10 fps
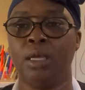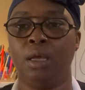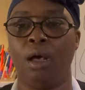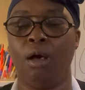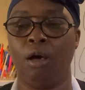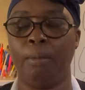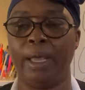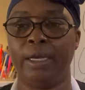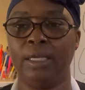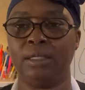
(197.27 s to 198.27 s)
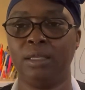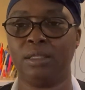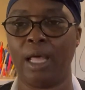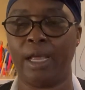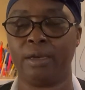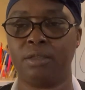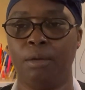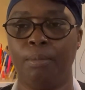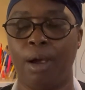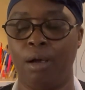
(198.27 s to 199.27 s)
And this is like
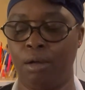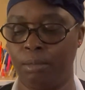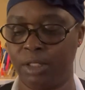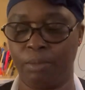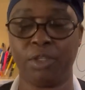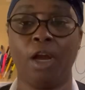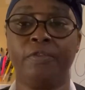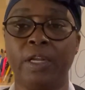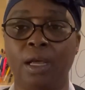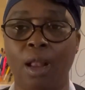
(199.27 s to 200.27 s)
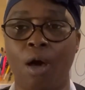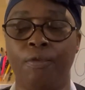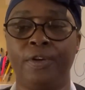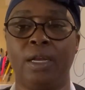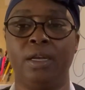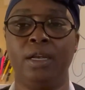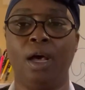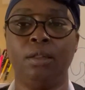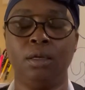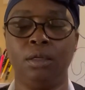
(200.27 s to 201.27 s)
some turfing cloth that
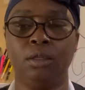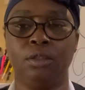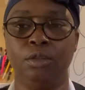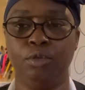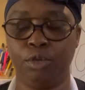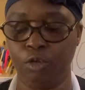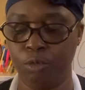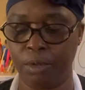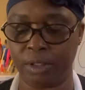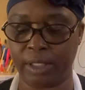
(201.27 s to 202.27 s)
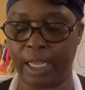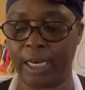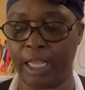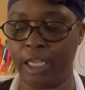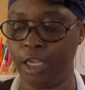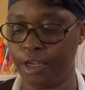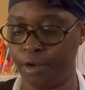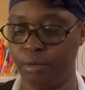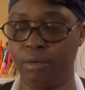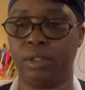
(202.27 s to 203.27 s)
another YouTuber said that he
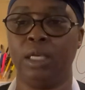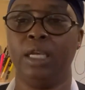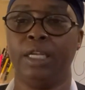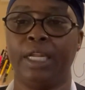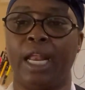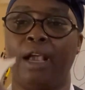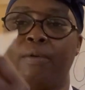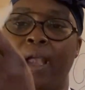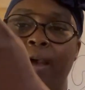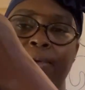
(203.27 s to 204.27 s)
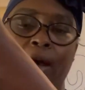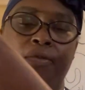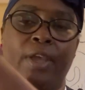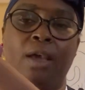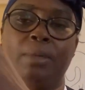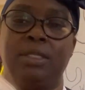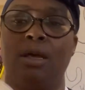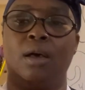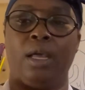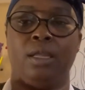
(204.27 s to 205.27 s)
used, that I grabbed off
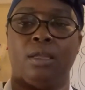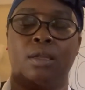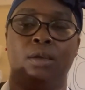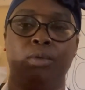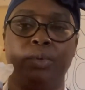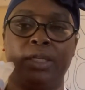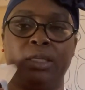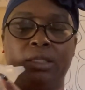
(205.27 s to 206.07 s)
Amazon, which is